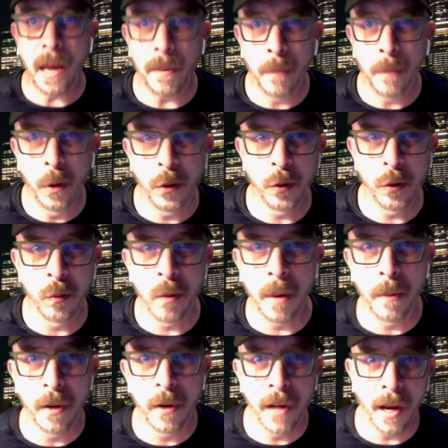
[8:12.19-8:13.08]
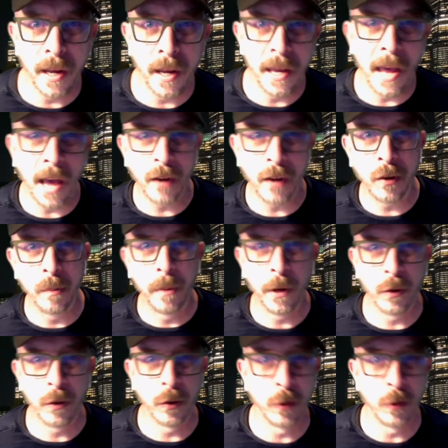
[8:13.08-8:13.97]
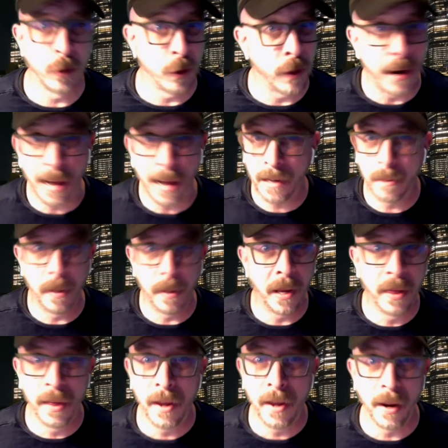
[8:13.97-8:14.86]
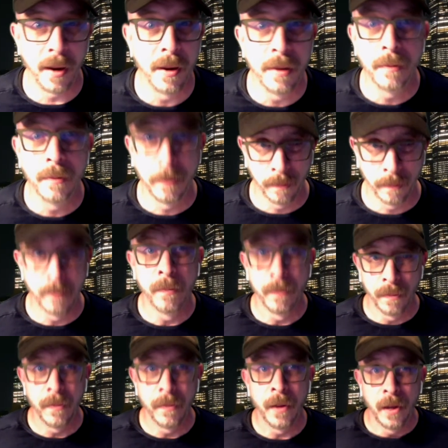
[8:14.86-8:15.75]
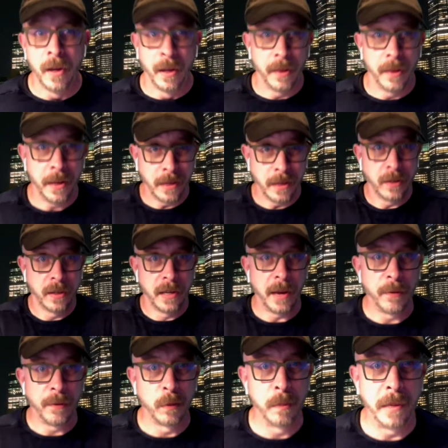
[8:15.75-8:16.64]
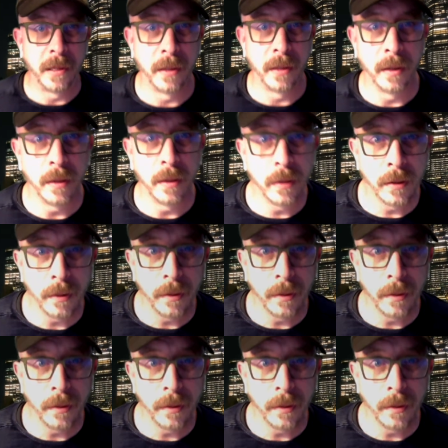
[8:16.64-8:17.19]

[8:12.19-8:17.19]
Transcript: motion rubber ducky action pictures are the next big thing. This is devil business.